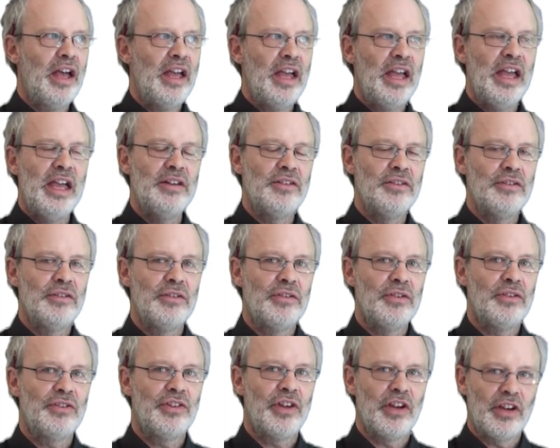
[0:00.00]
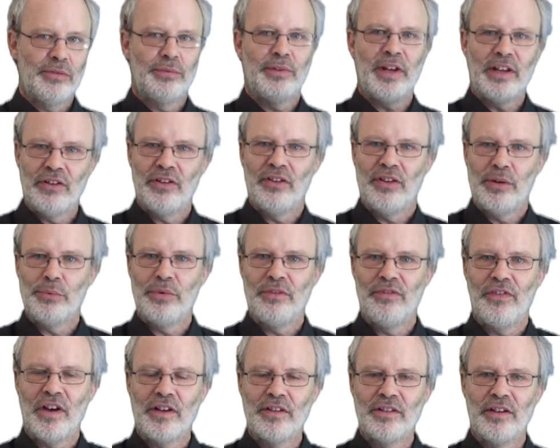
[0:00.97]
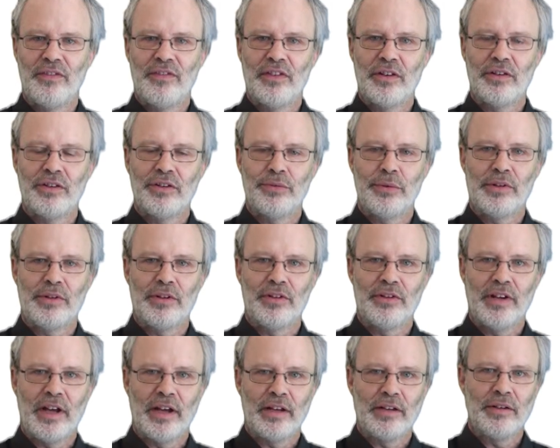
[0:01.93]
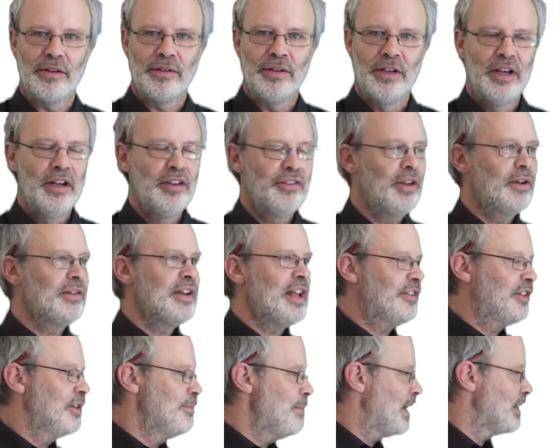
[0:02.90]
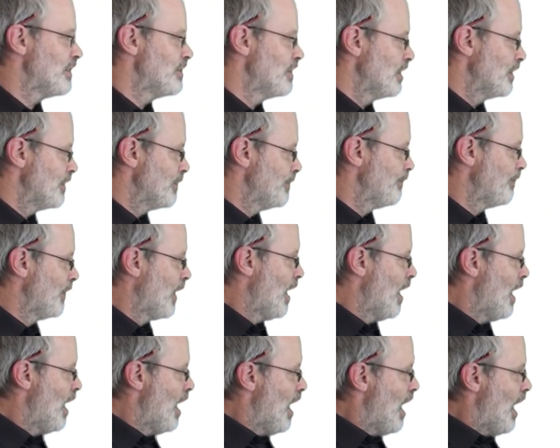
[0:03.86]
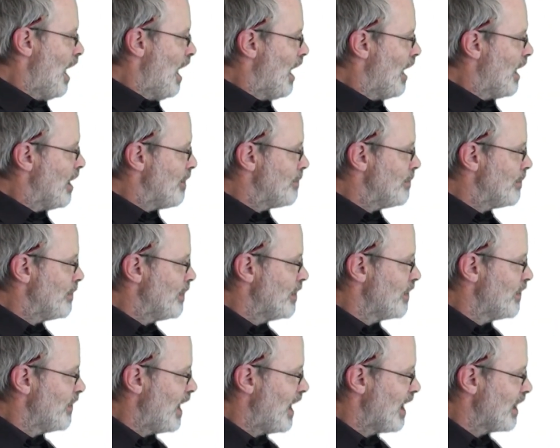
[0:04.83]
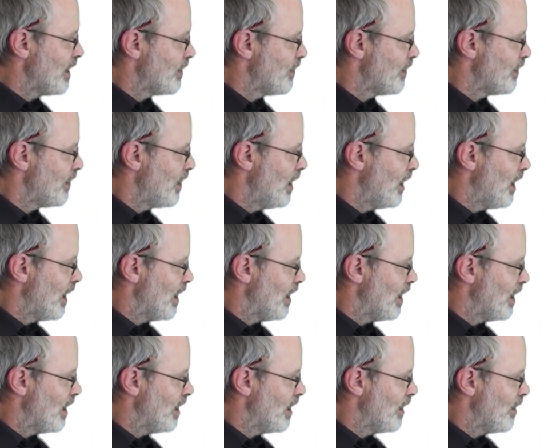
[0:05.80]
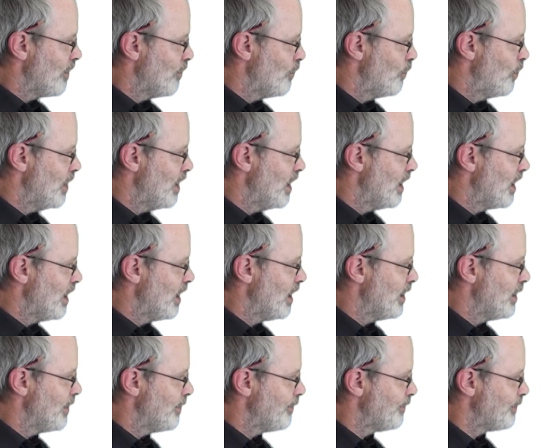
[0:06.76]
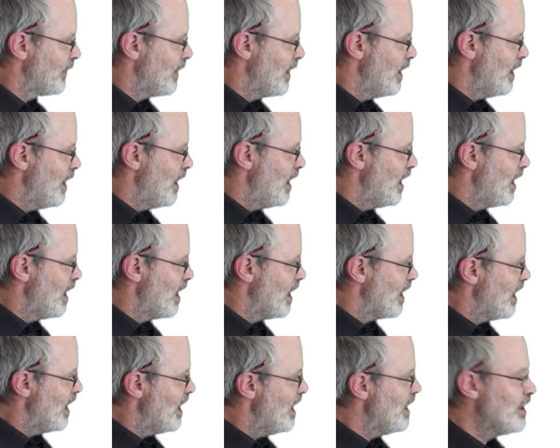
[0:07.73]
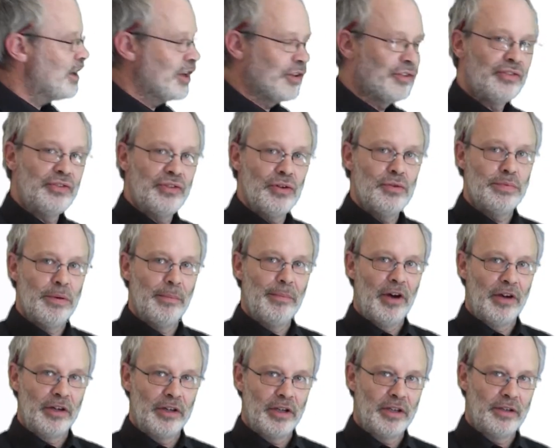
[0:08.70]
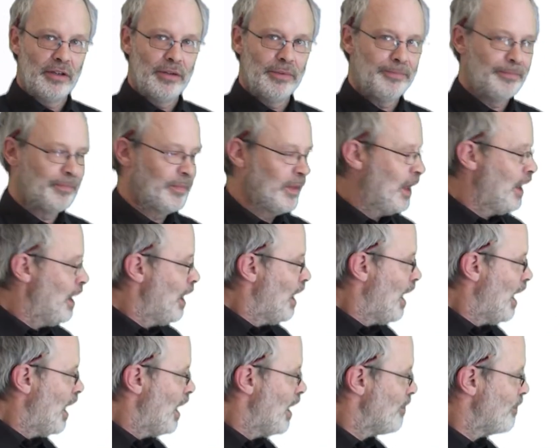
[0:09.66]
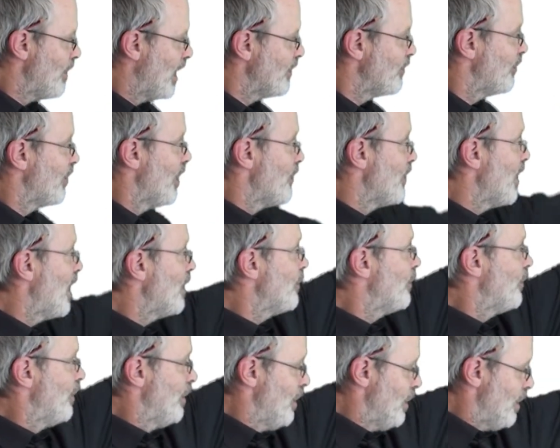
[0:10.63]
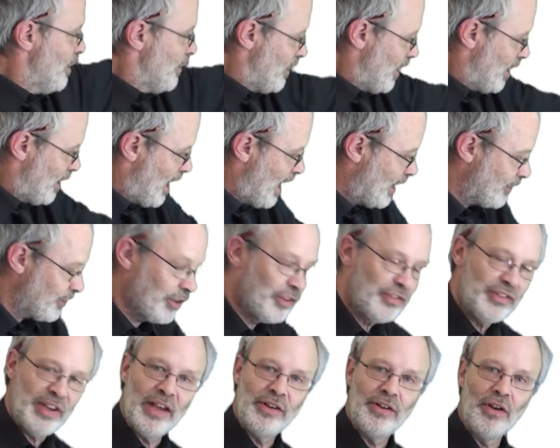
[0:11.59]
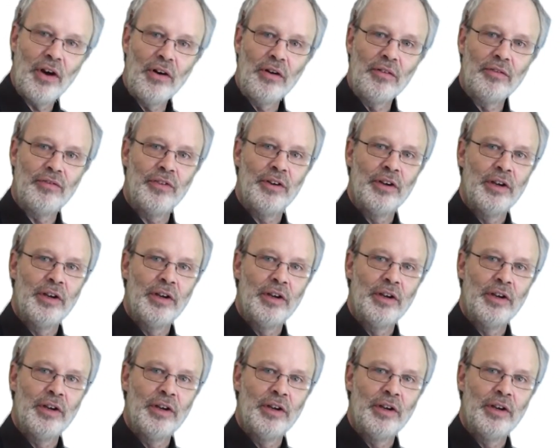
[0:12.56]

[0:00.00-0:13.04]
in circumstances that we find difficult to understand. So let's imagine that we're in a supermarket. And so that has a set of